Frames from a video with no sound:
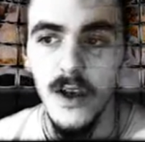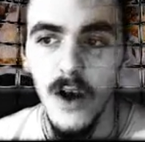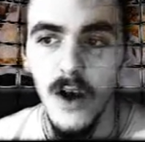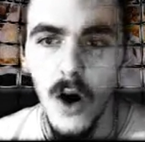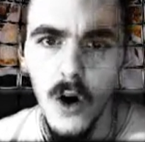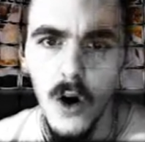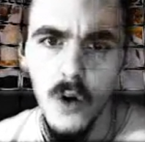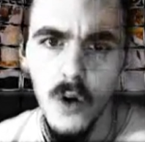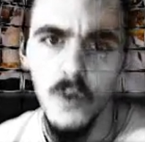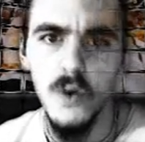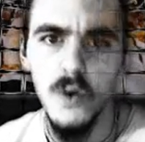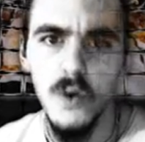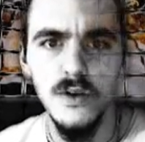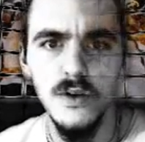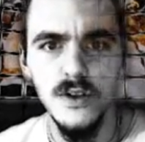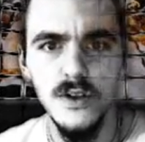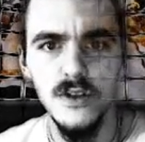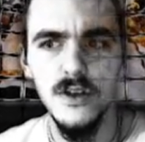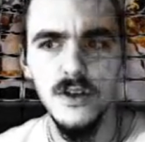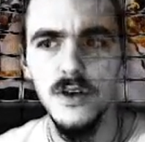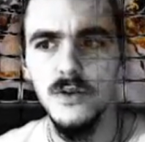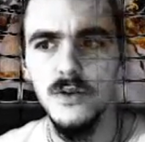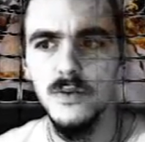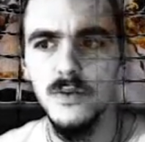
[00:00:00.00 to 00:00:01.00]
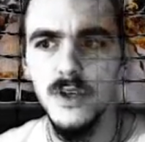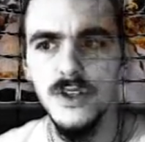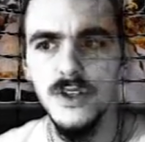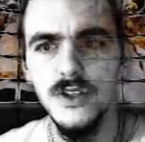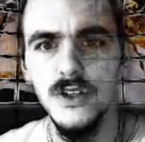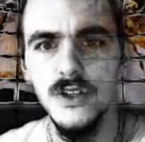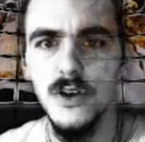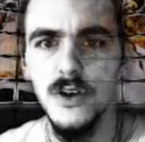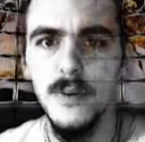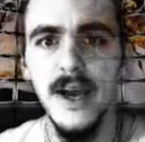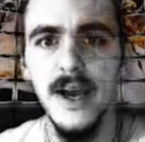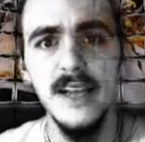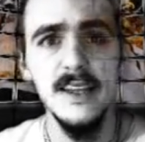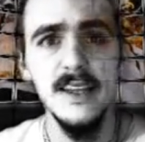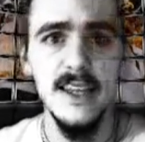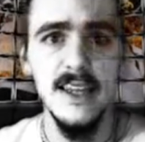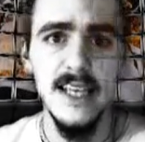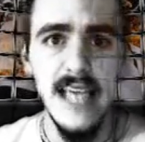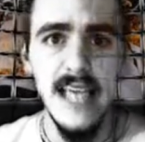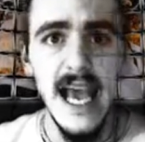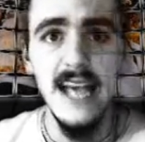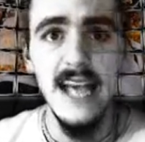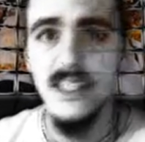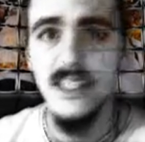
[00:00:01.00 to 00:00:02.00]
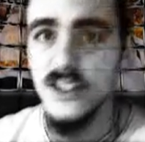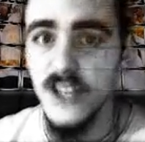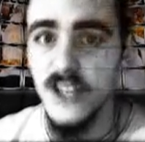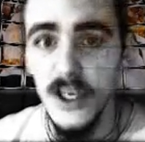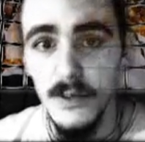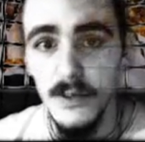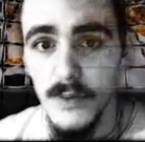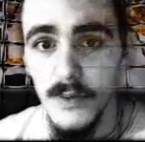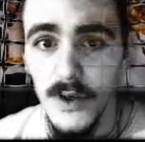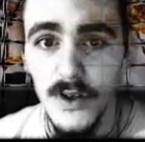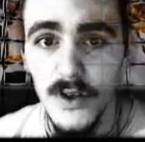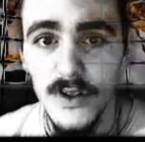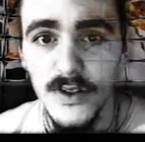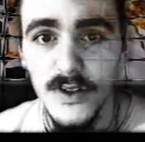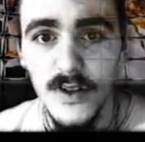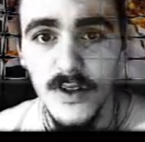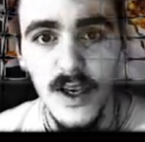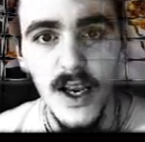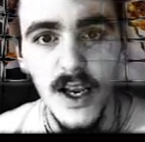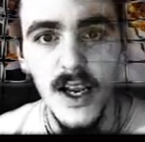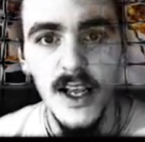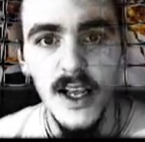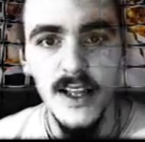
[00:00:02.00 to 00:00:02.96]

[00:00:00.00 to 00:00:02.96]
Oh, well, you know, we should go back to the gas chambers?